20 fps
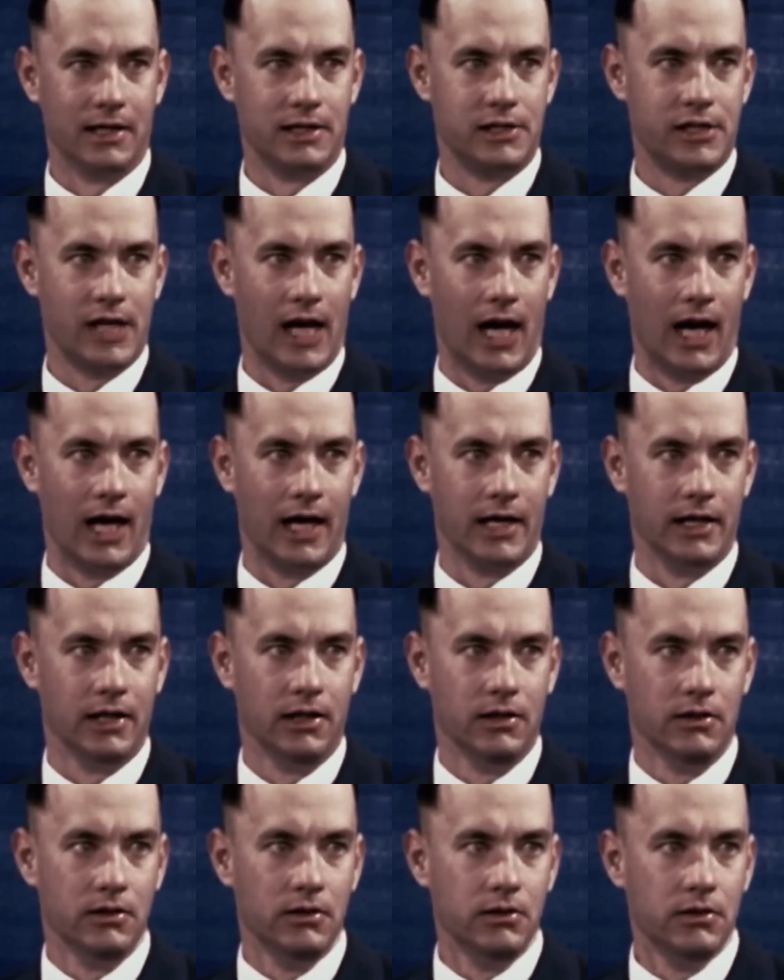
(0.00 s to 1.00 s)
Number
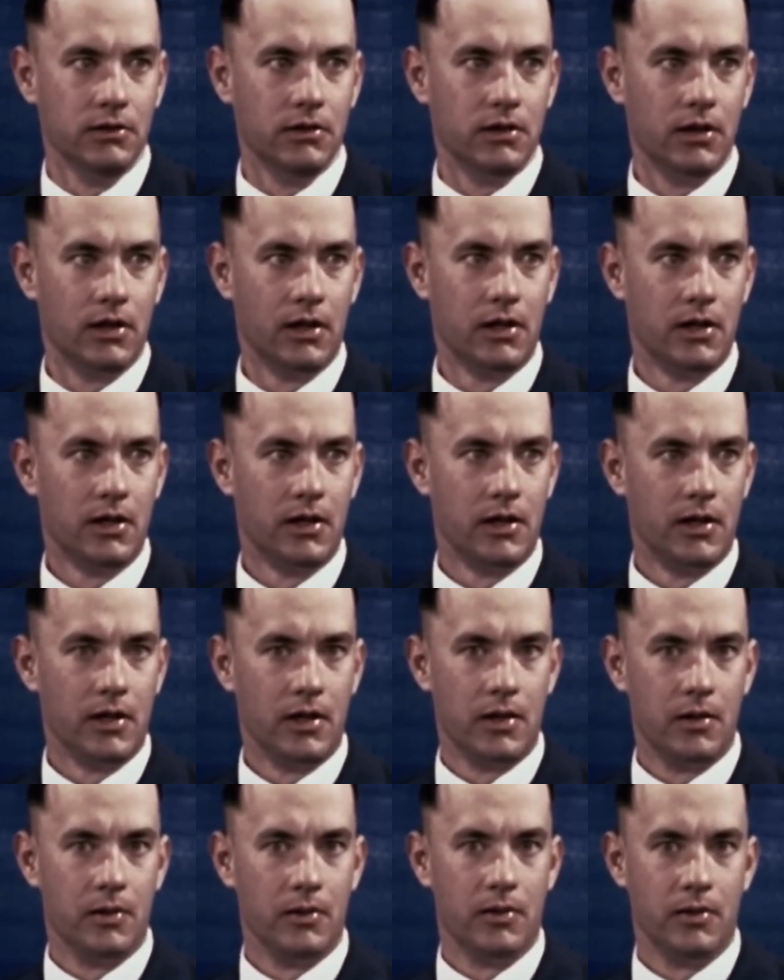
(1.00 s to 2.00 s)
14. His
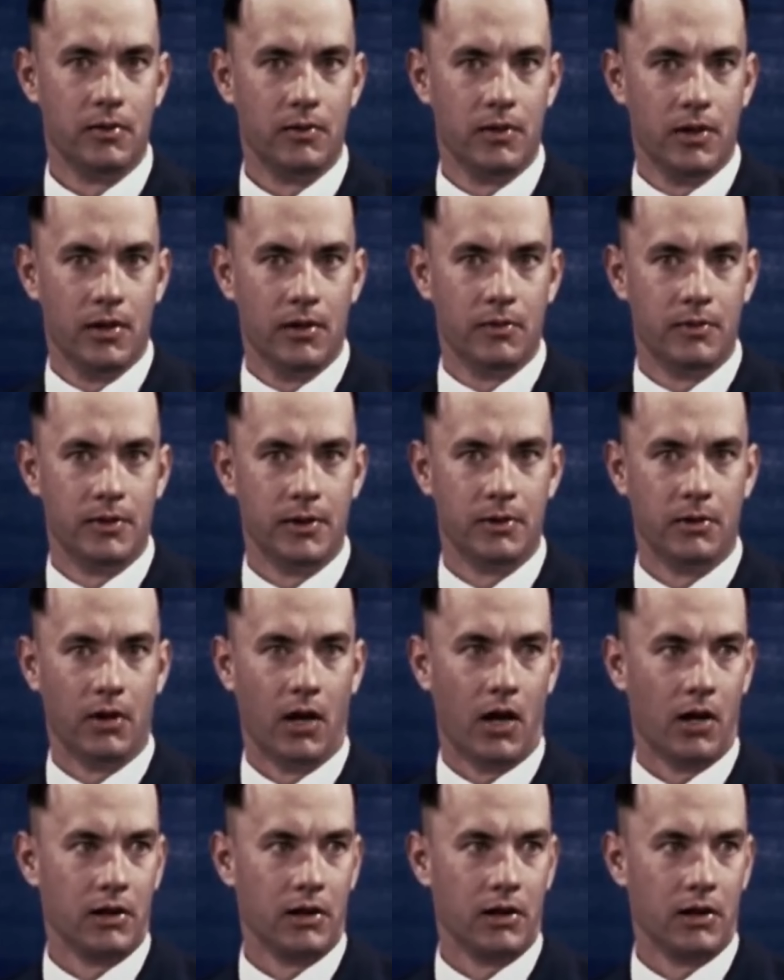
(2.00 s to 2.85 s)
Southern accent.